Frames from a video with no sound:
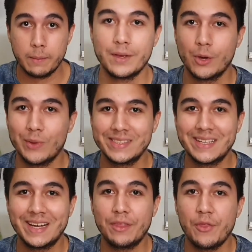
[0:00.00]
Once
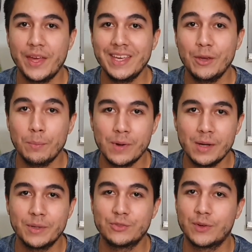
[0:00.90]
again, thank you very
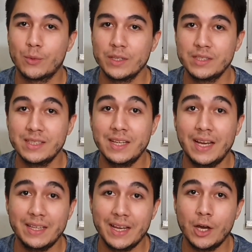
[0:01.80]
much for watching,
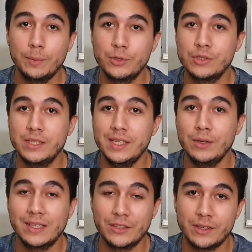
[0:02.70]
and I hope to see you
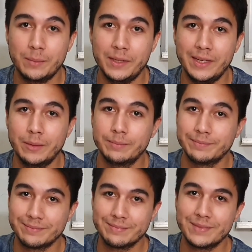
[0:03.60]
in another video.
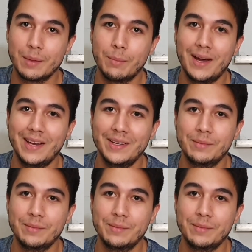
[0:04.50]
Bye!